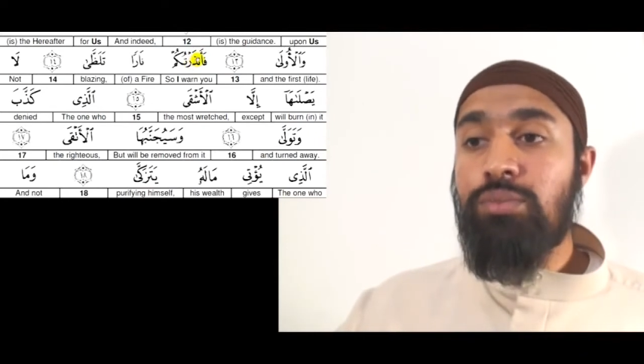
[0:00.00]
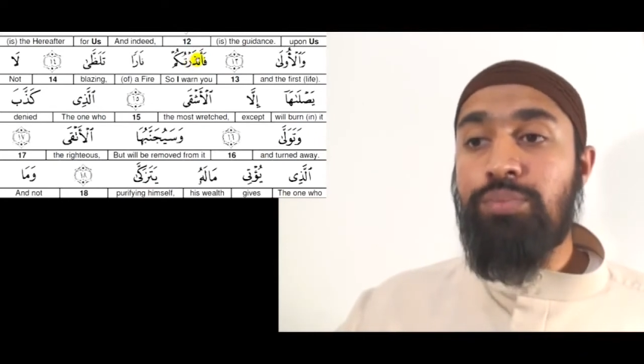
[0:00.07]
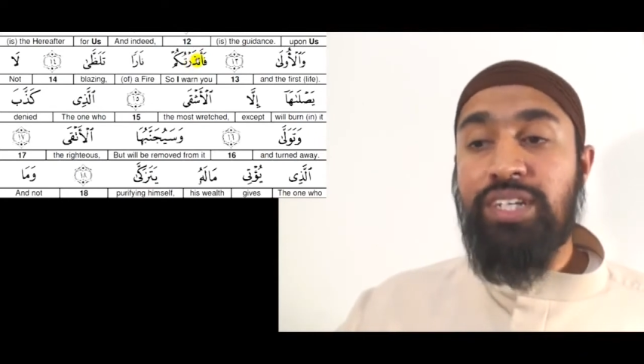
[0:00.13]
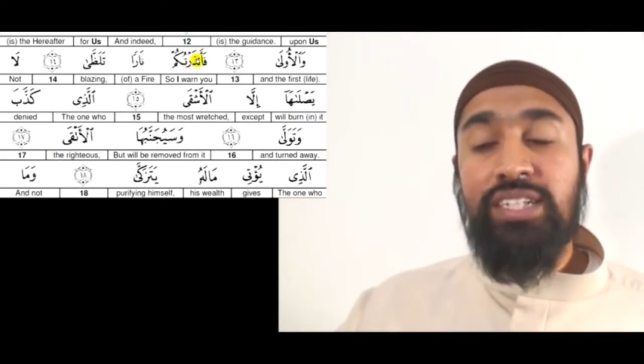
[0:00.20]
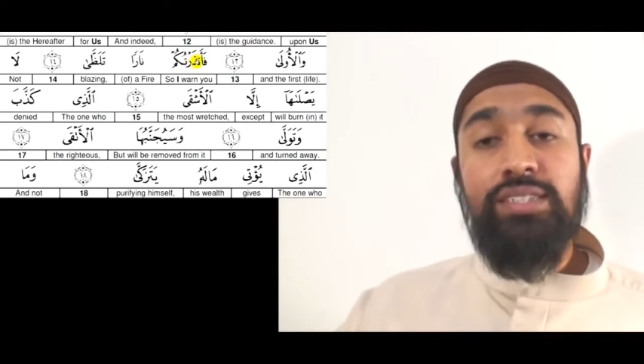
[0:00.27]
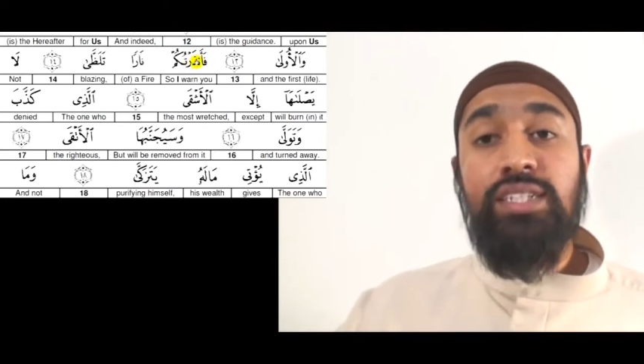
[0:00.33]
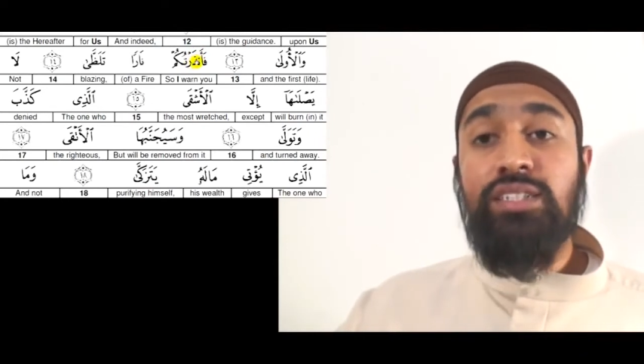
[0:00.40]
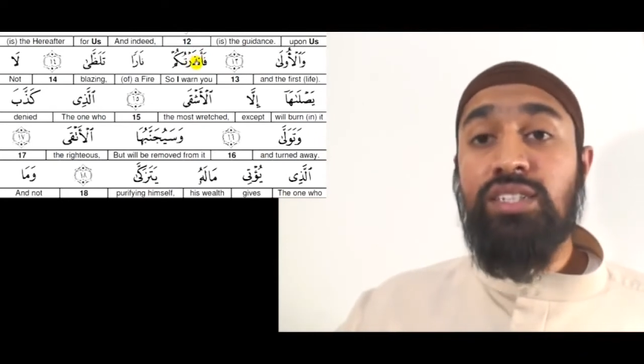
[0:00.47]

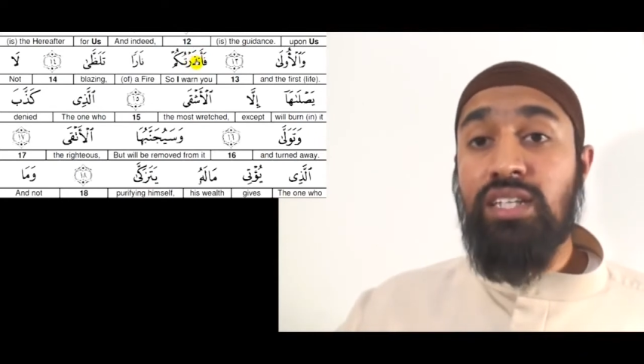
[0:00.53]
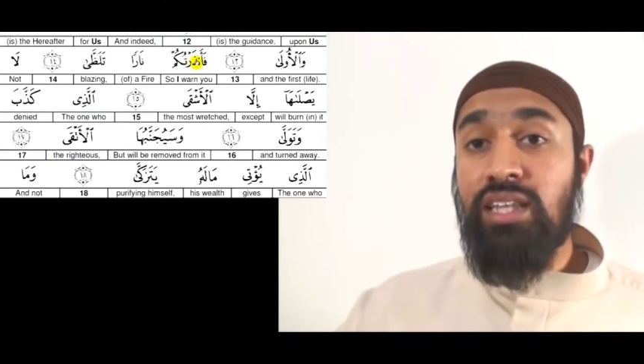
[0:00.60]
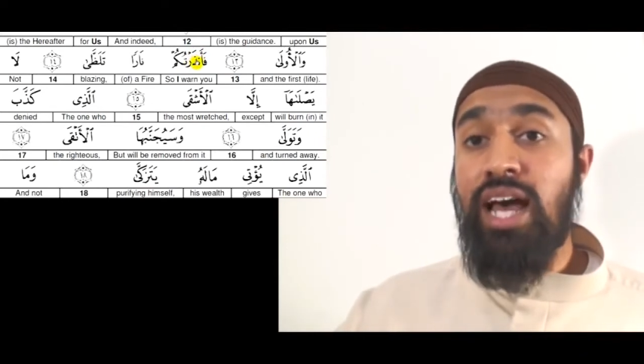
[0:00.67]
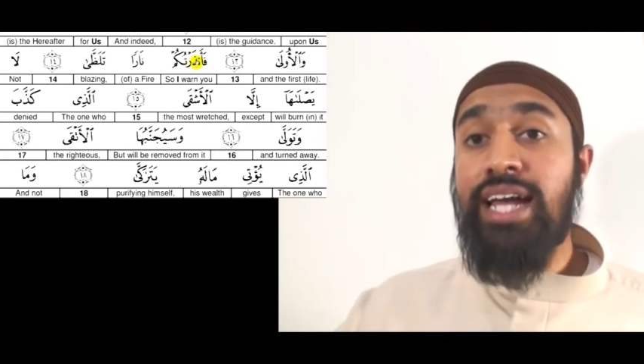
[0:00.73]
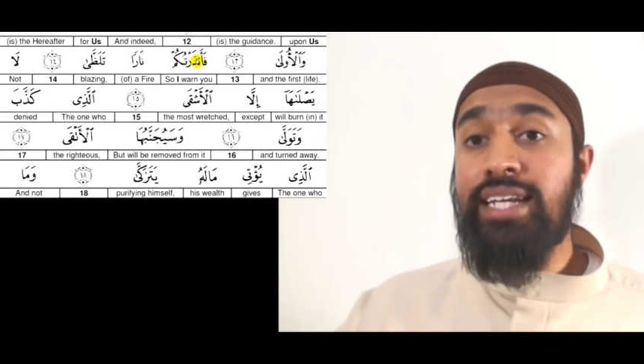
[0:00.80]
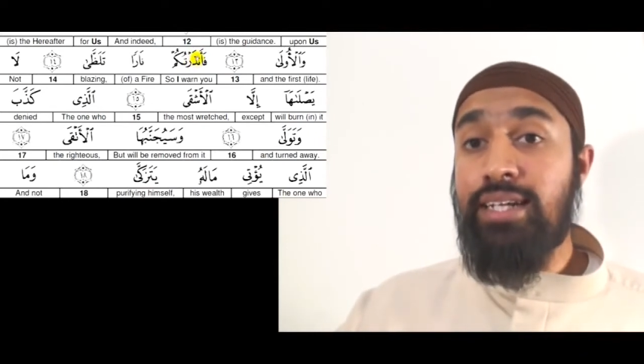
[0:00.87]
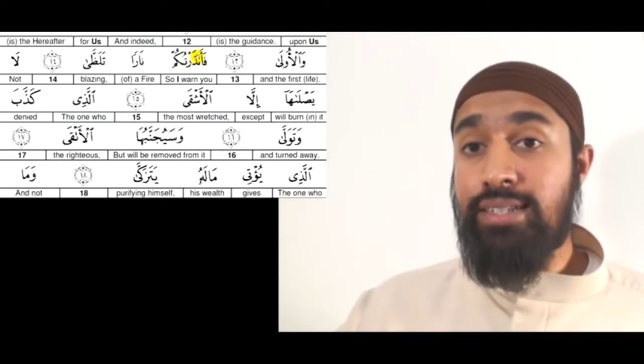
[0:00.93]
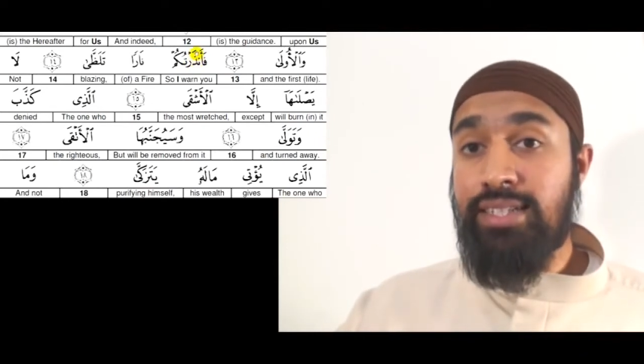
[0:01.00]
because there's a
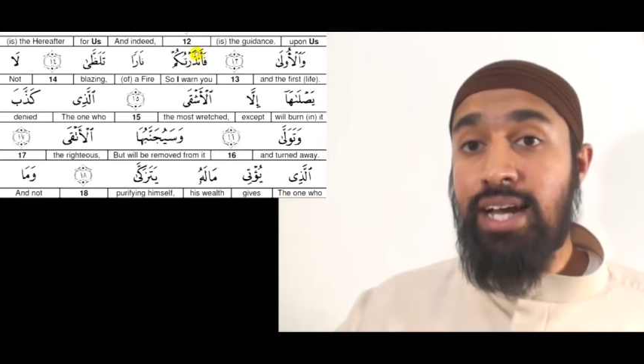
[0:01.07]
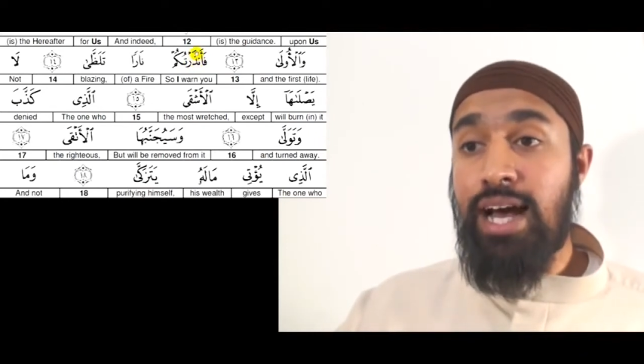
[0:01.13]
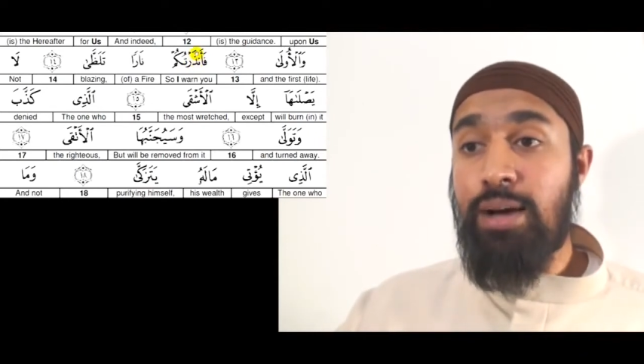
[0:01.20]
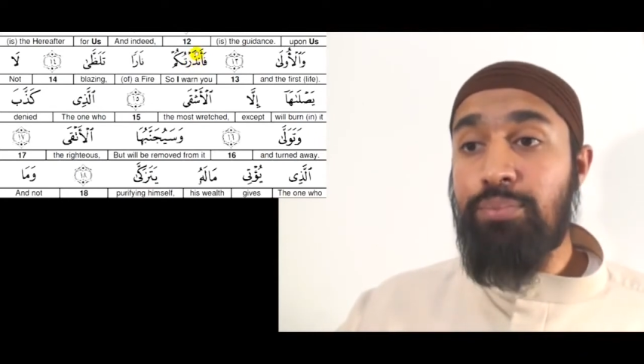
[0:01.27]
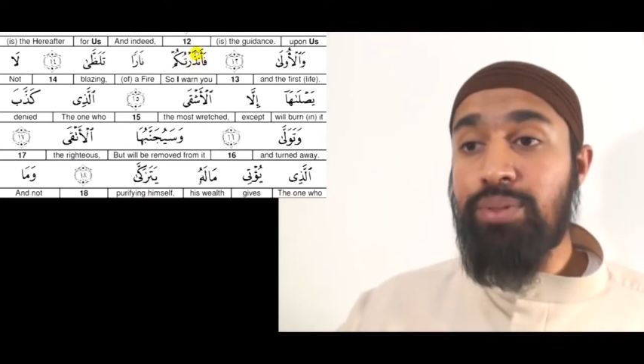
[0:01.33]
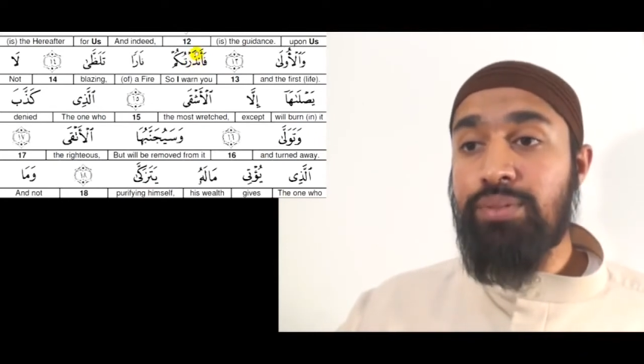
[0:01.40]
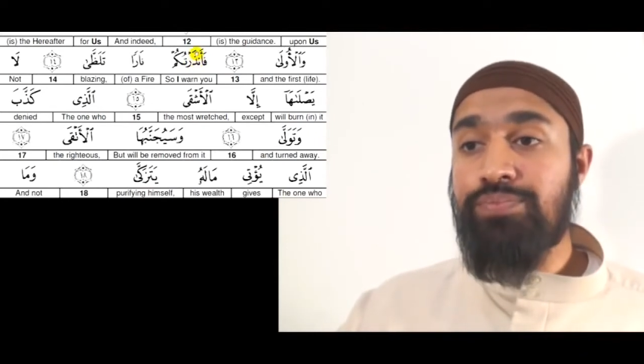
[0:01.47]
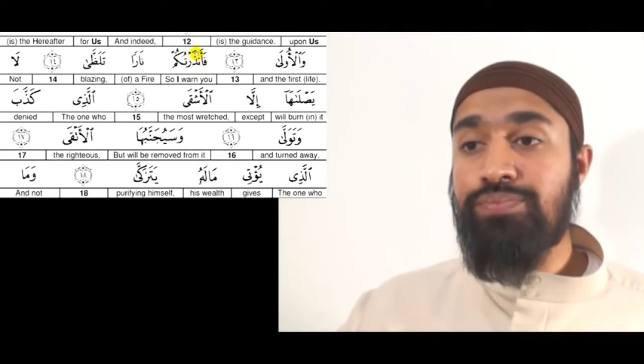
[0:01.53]
line on top.